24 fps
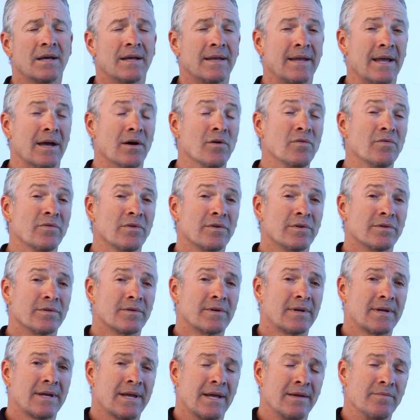I
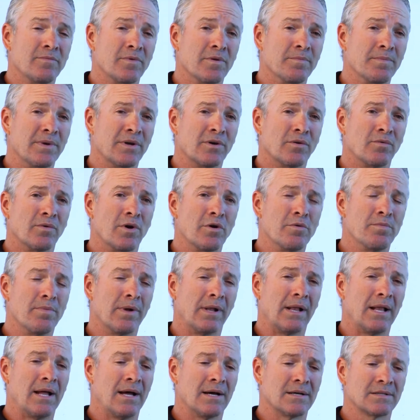overcame the mental
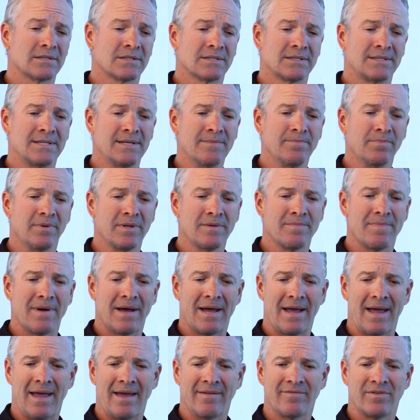roadblocks simply by
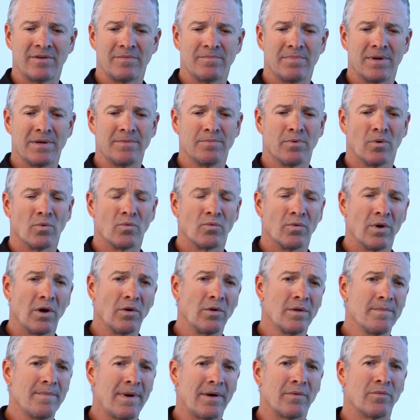having people
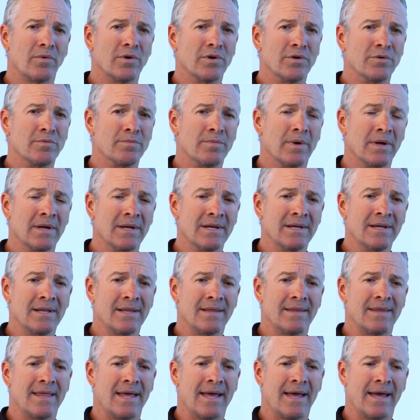roll in my room
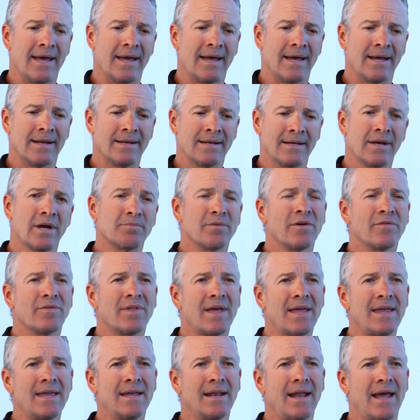that
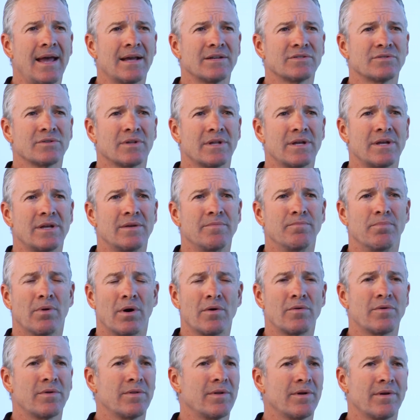they had actually
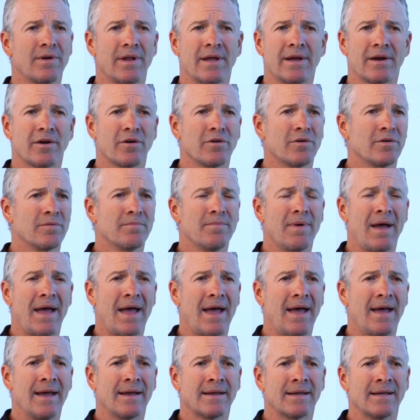broken their neck or
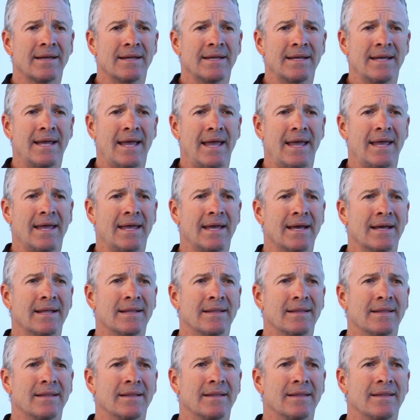back
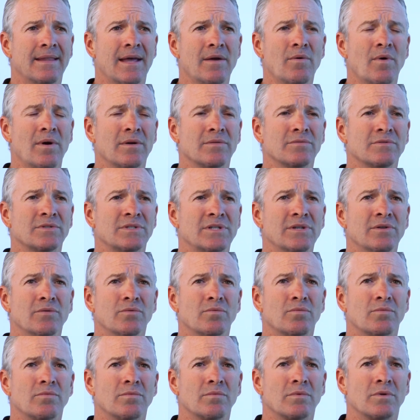and they were
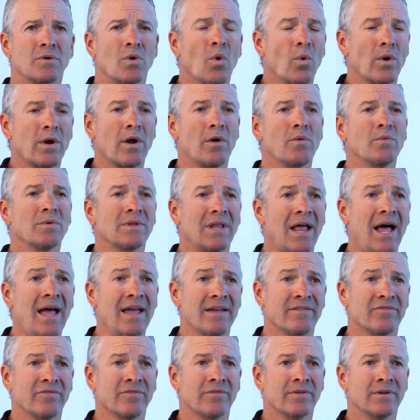still going on with
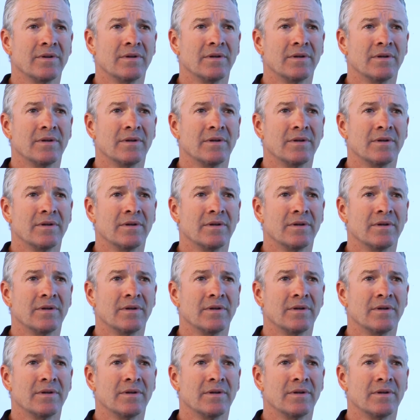life.